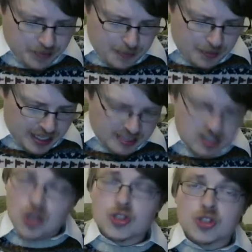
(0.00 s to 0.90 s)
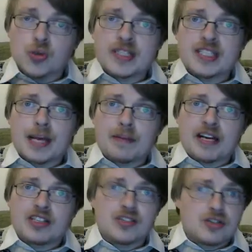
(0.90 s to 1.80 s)
But that's 128
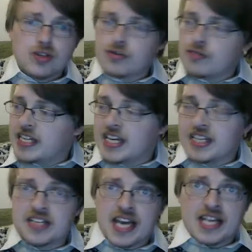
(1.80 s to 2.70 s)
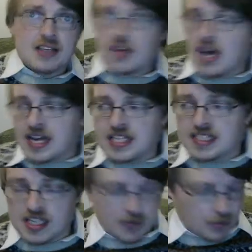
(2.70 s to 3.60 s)
pages. You can read it in a day
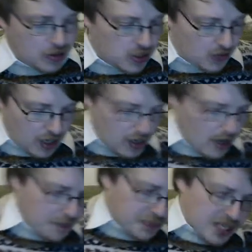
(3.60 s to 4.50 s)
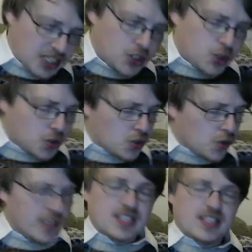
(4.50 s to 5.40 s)
easily for most of you. And short
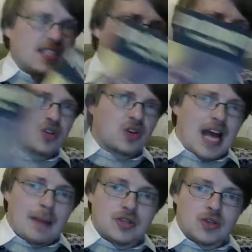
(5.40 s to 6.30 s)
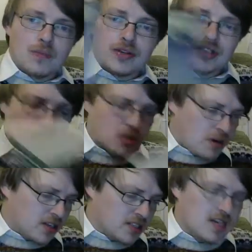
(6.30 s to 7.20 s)
stories, this was on Amazon Print on
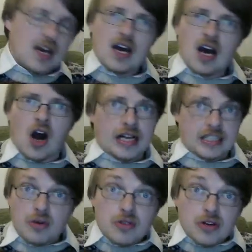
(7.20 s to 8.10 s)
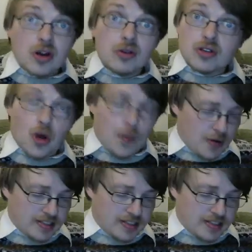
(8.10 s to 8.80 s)
Demand. I don't know the copyright